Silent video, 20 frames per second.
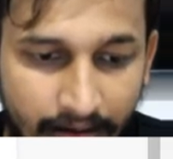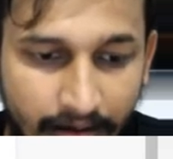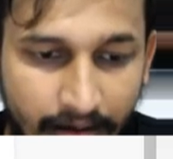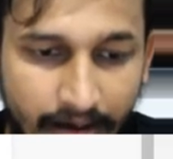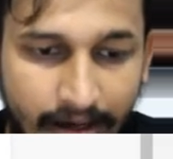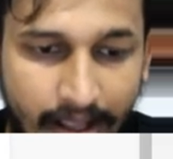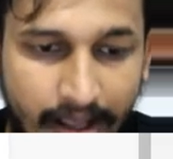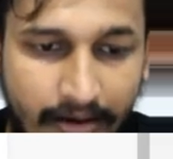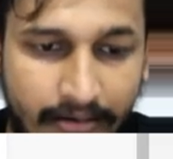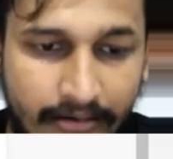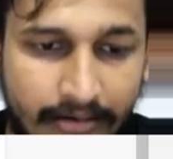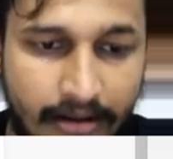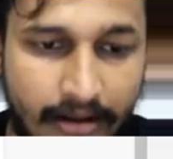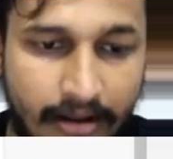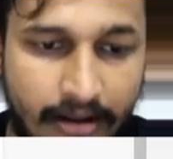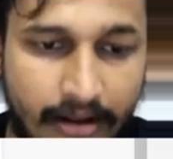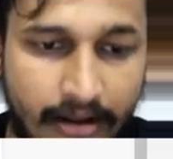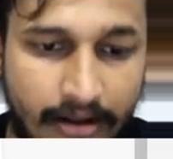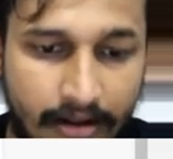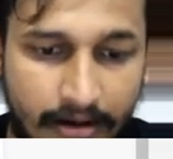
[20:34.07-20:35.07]

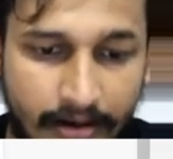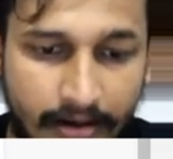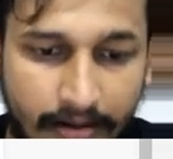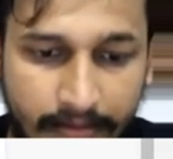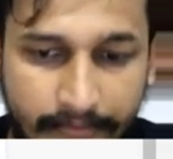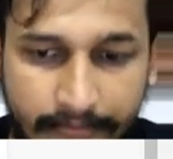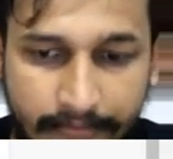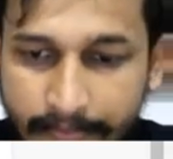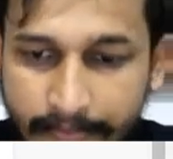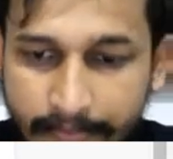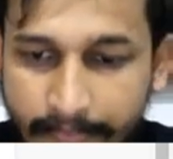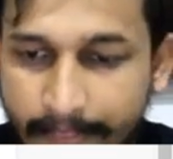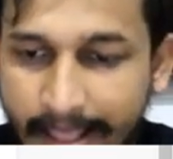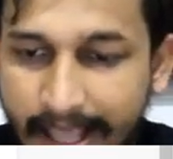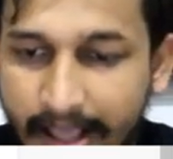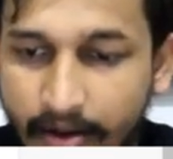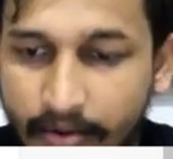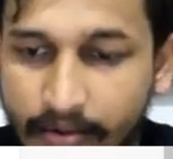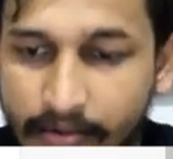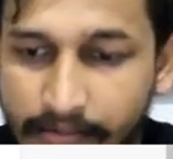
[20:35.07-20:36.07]

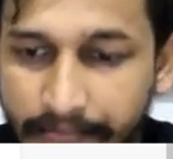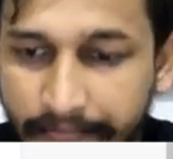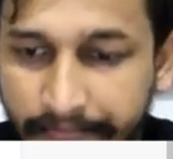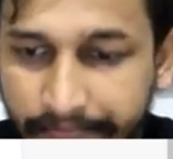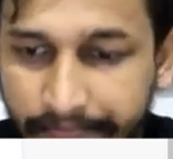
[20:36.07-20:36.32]
Now